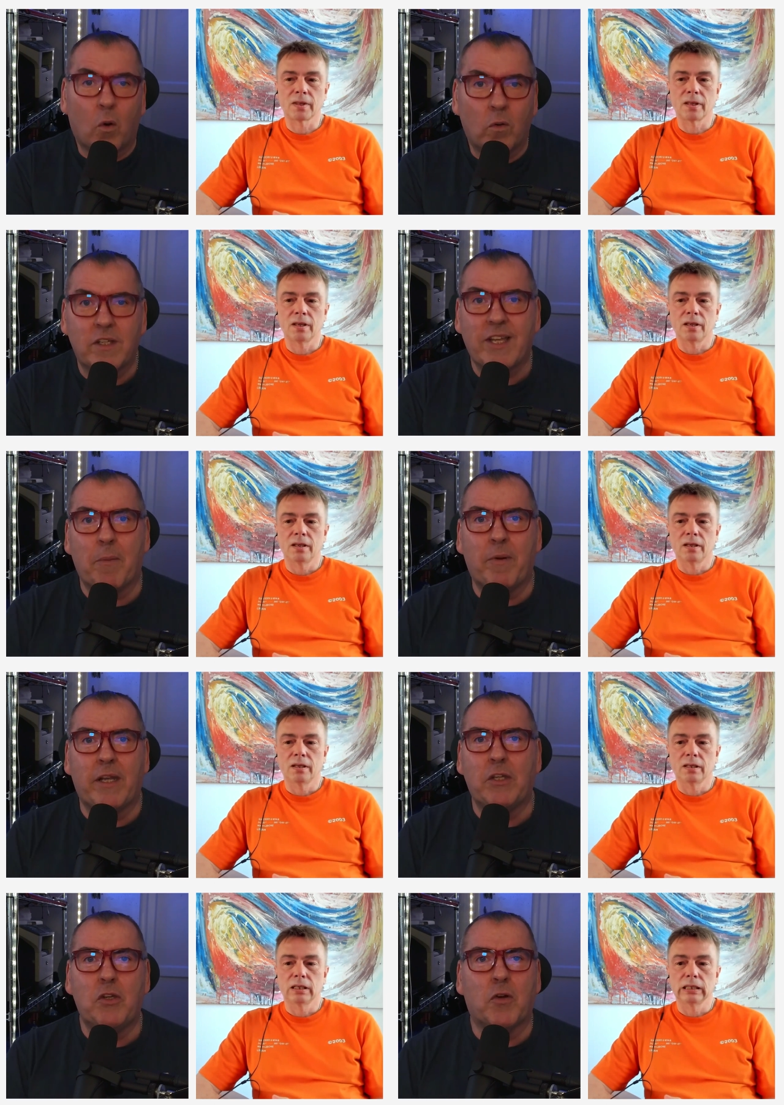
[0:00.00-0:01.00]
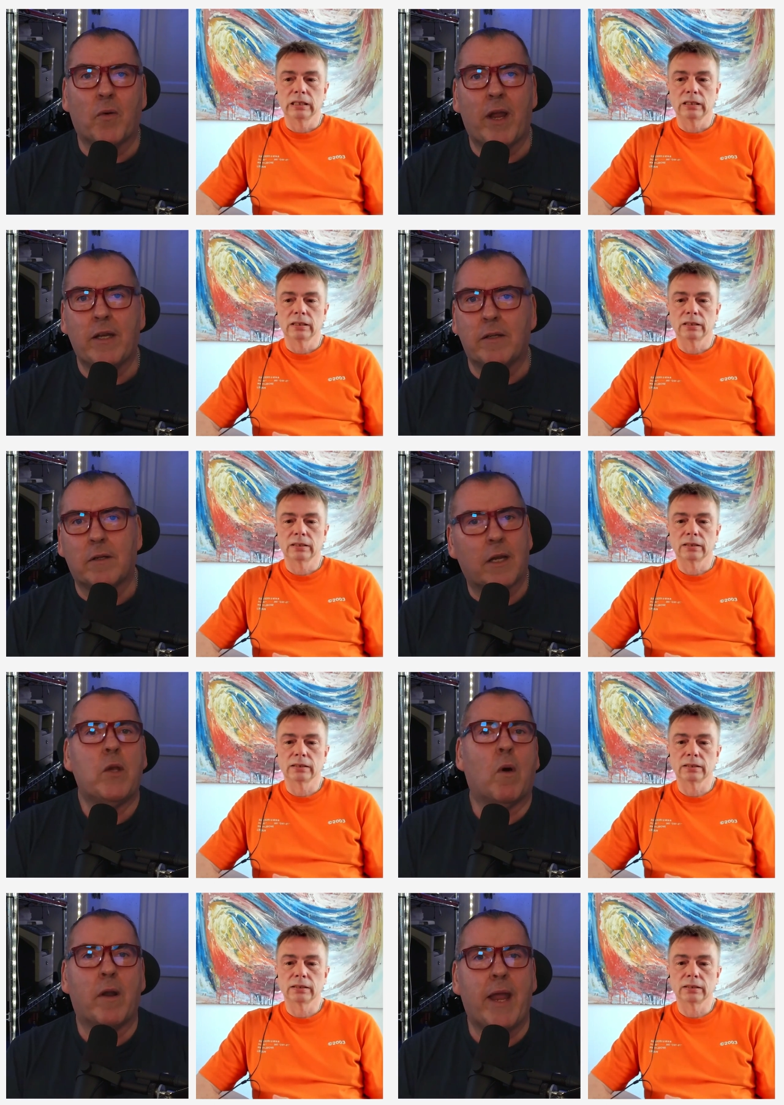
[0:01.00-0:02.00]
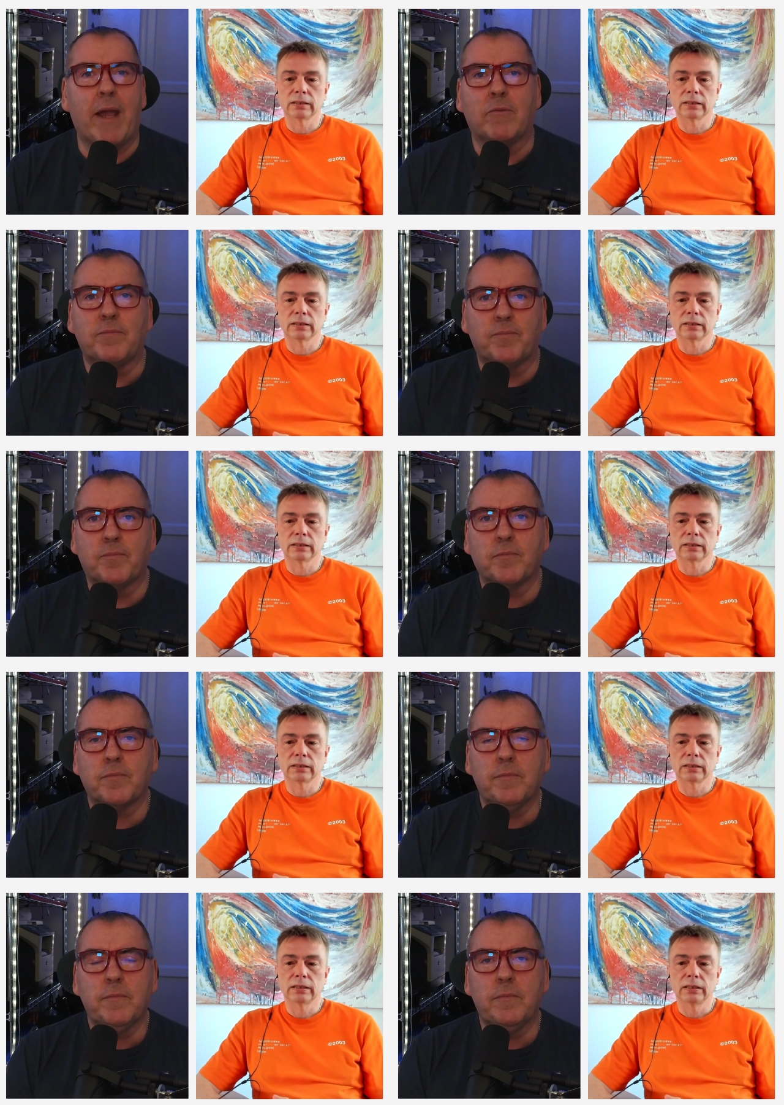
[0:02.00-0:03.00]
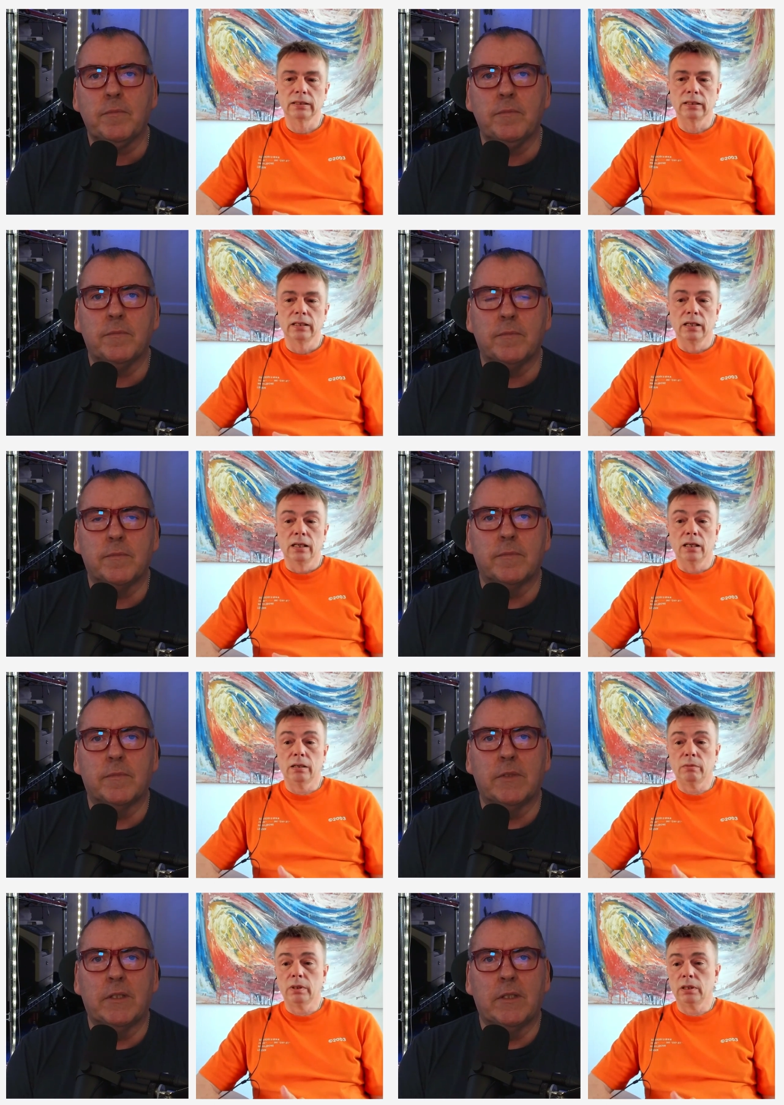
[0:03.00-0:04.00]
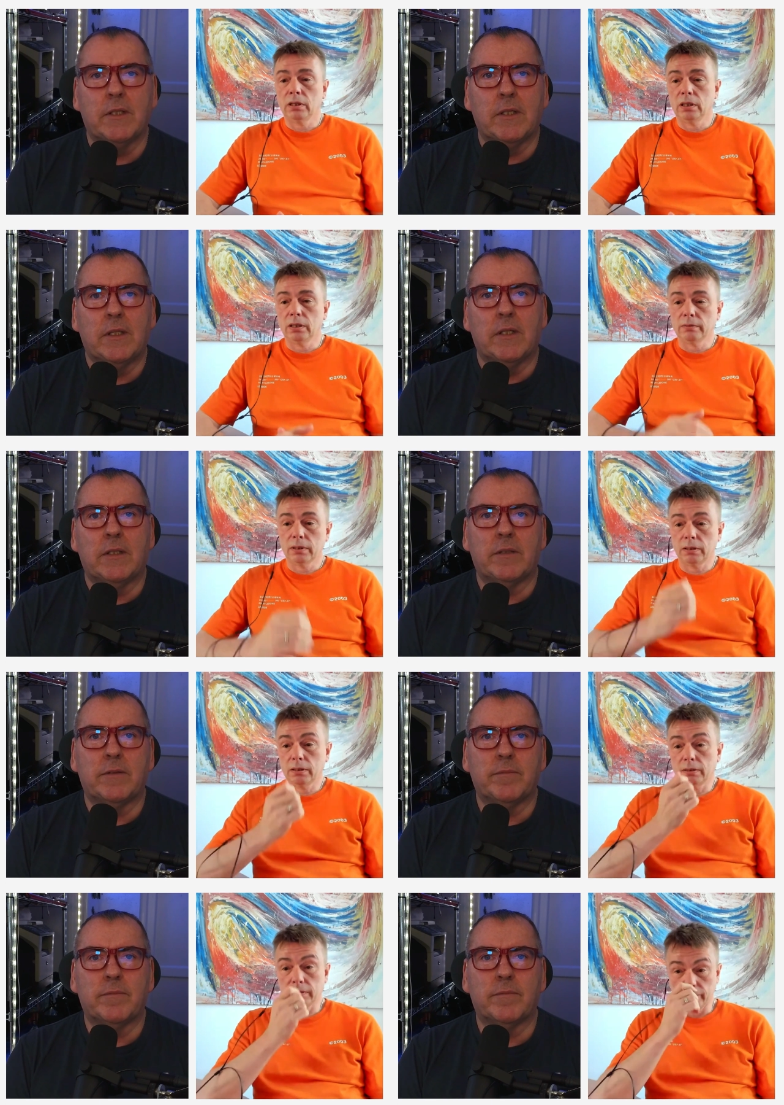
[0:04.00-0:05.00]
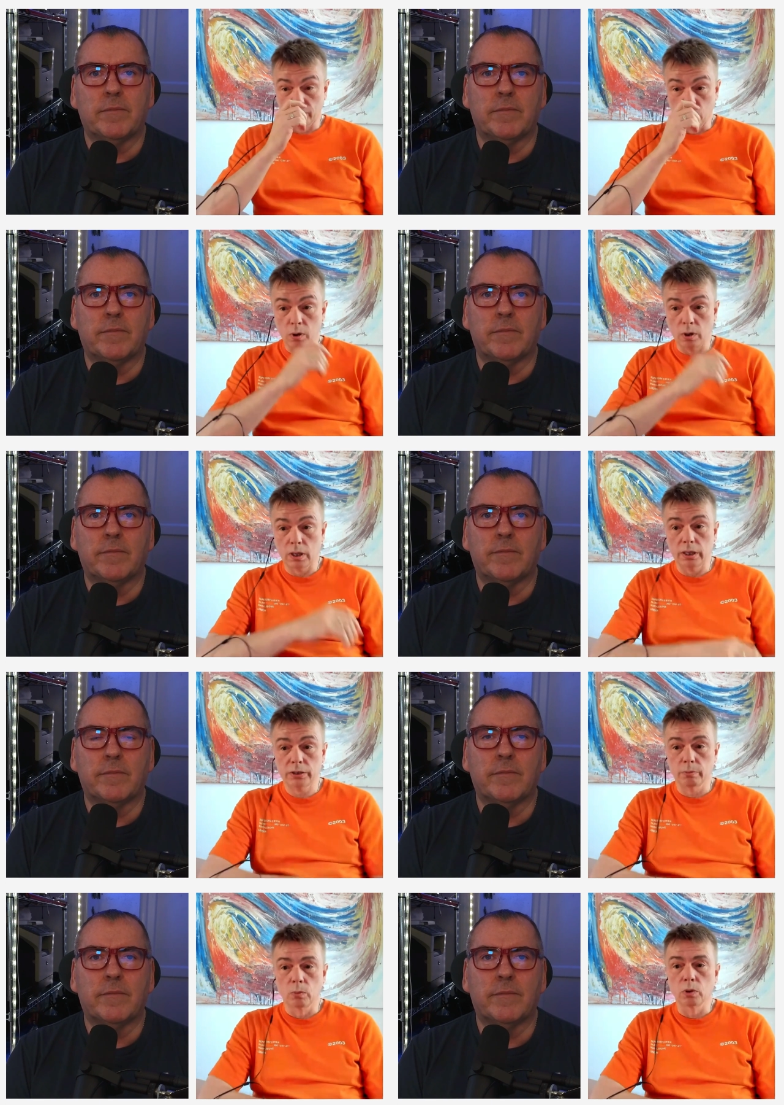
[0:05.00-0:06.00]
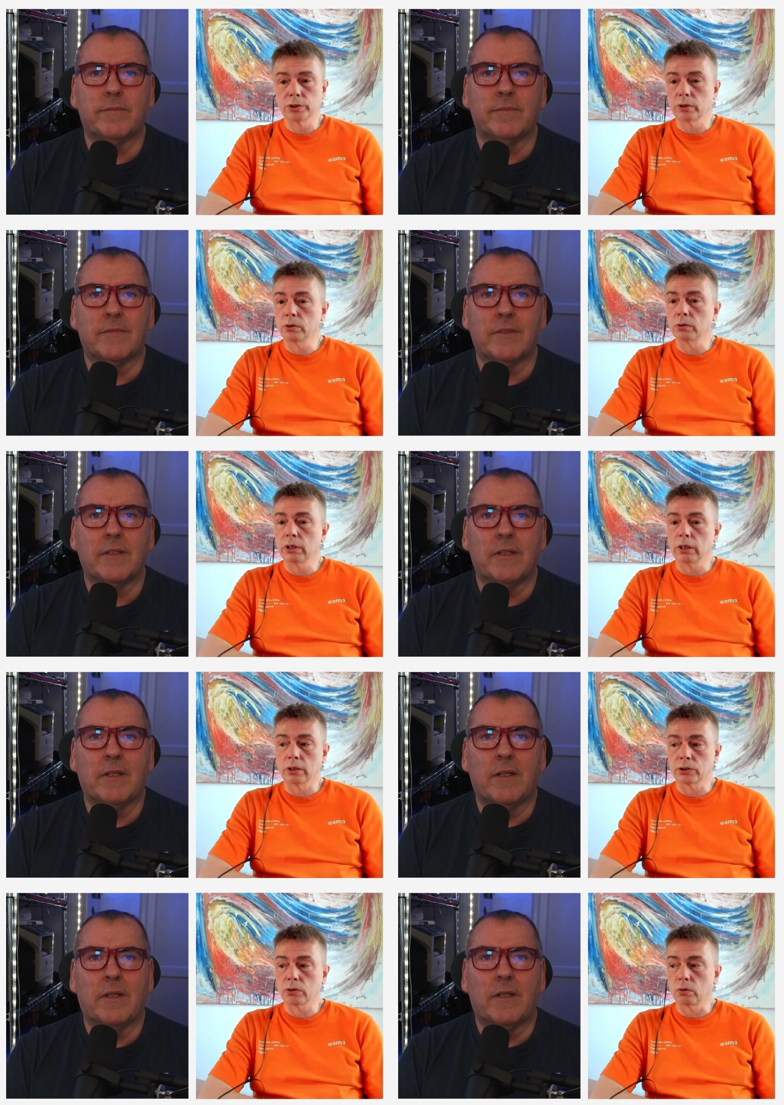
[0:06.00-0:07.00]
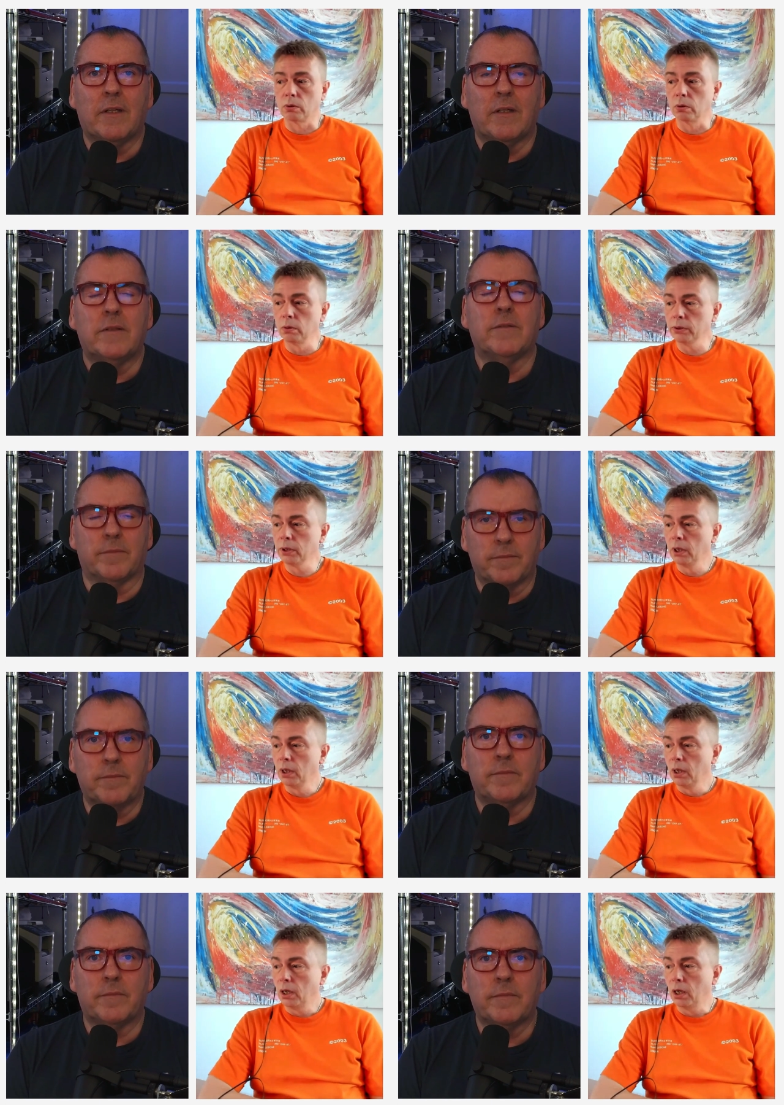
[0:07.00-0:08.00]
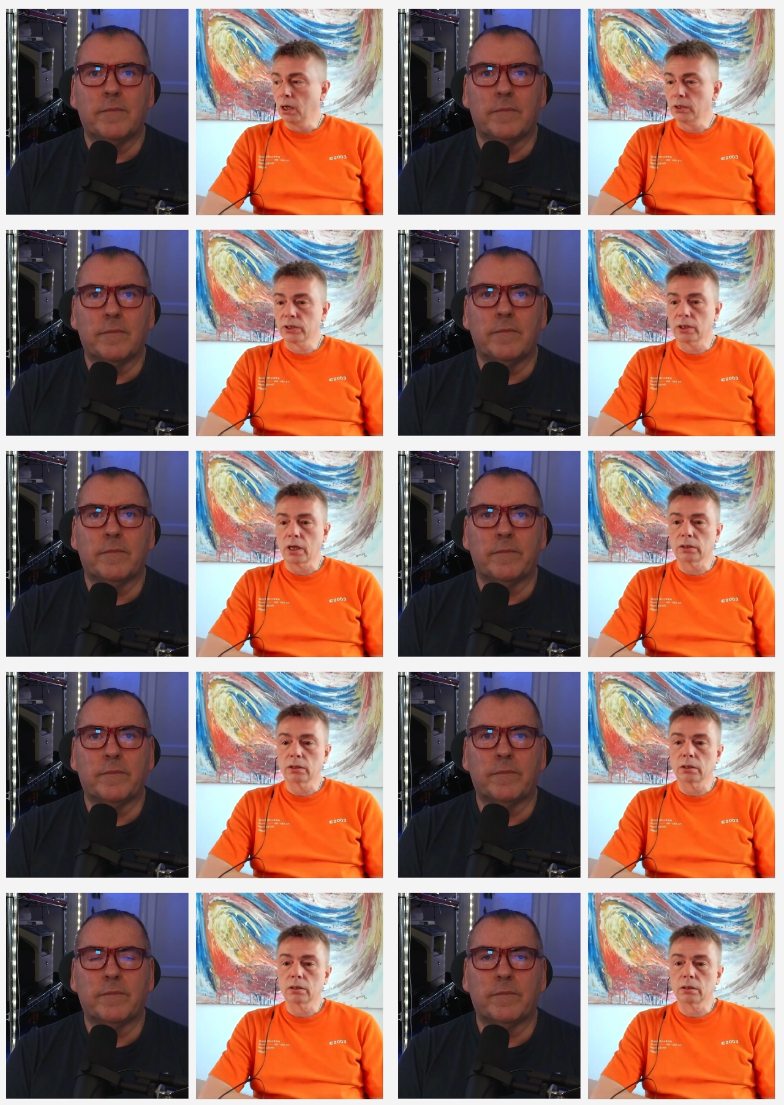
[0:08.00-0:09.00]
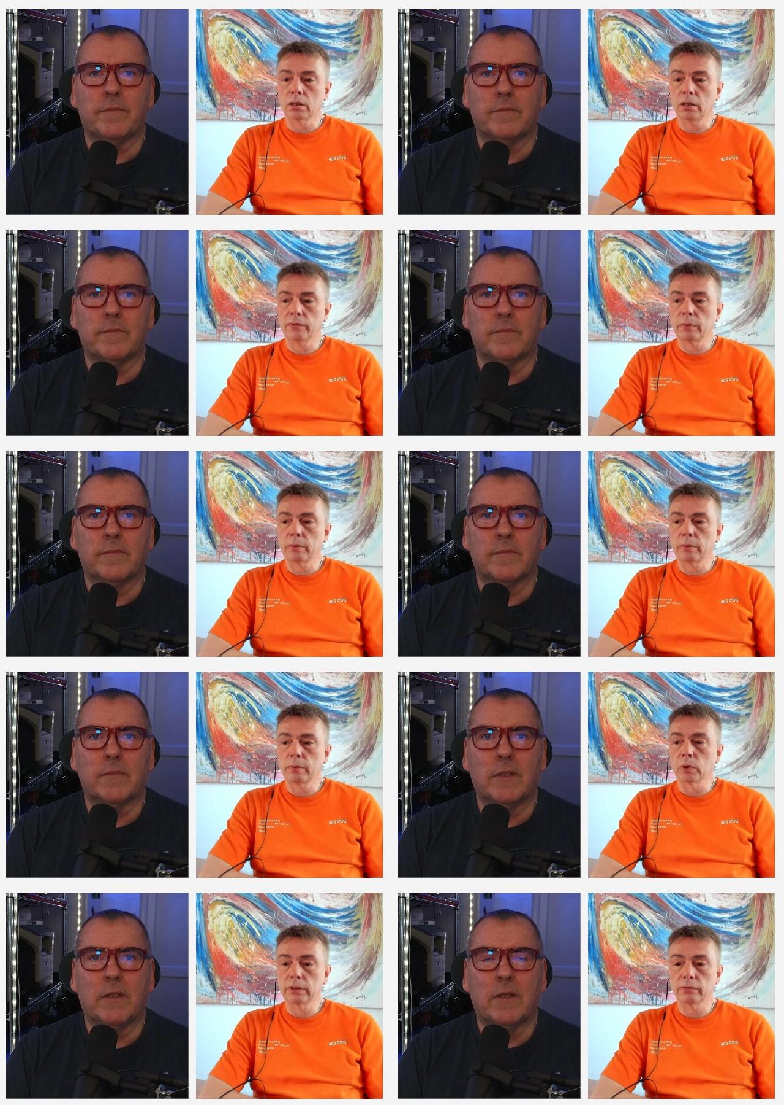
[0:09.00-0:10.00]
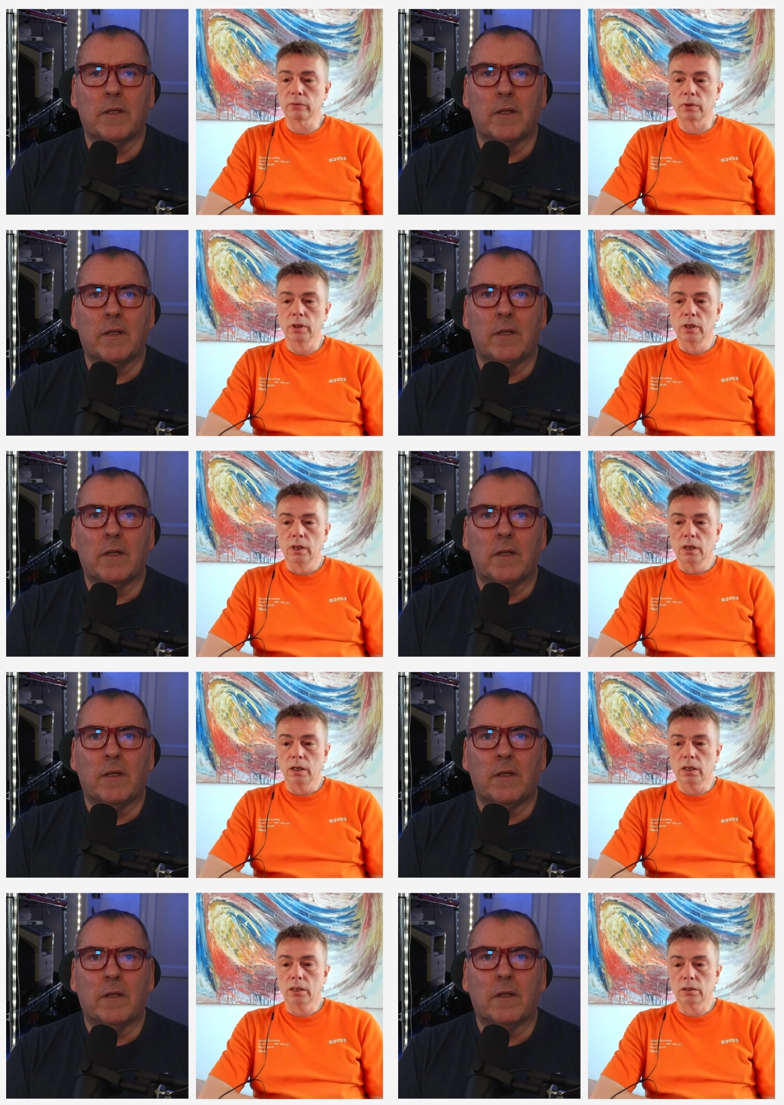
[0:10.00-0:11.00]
Speaker 1: all that's happening in Ukraine and where you are now. Uh, well, uh,
Speaker 2: war is more than two years old. Uh, started at uh, February 24,